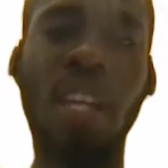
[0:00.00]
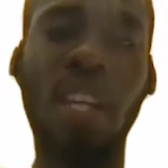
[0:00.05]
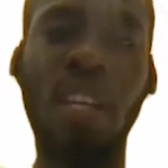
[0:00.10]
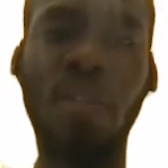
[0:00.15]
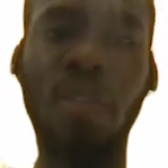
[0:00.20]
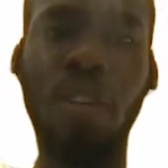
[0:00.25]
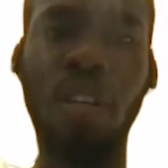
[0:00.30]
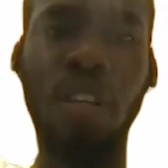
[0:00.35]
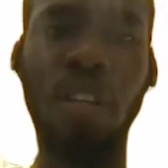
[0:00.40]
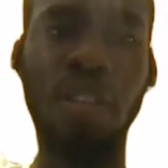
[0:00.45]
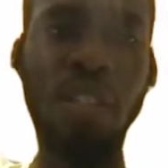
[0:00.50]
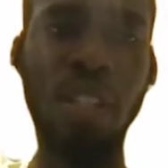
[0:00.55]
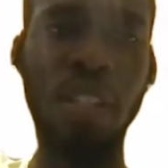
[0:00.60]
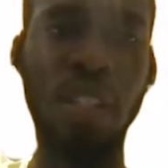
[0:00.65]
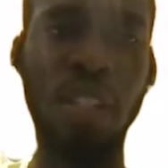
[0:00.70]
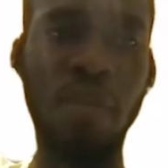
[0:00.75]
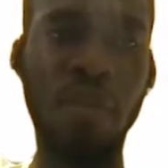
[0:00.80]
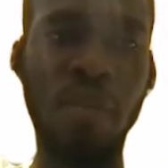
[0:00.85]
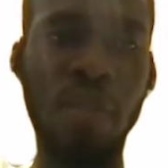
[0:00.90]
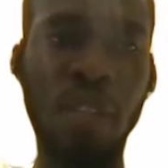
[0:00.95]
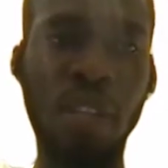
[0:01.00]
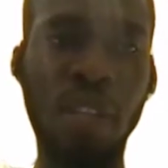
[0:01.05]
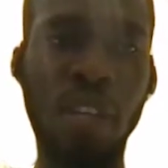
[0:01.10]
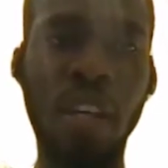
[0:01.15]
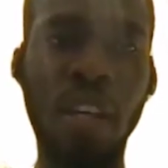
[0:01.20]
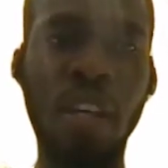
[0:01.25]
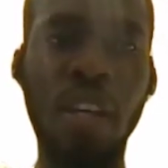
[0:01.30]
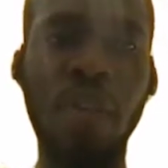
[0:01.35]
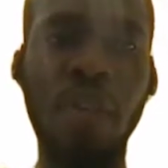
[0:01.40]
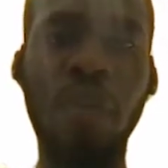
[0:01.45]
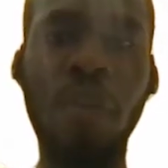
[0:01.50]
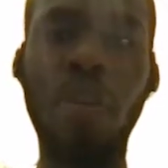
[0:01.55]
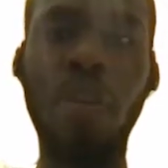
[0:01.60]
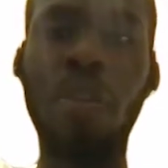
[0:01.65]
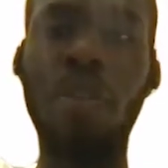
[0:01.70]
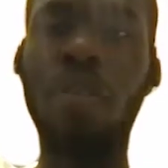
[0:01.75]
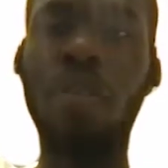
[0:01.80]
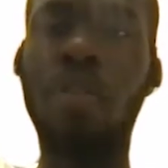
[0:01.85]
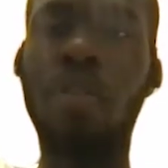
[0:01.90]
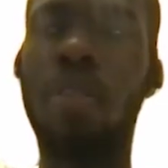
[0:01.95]
any greater time for
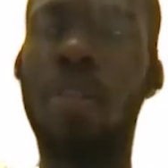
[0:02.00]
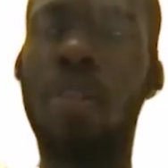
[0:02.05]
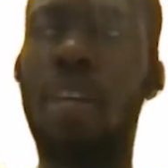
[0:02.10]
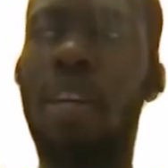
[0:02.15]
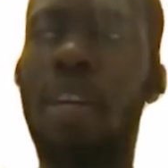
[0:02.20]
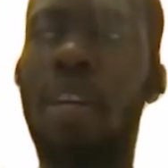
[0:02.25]
you to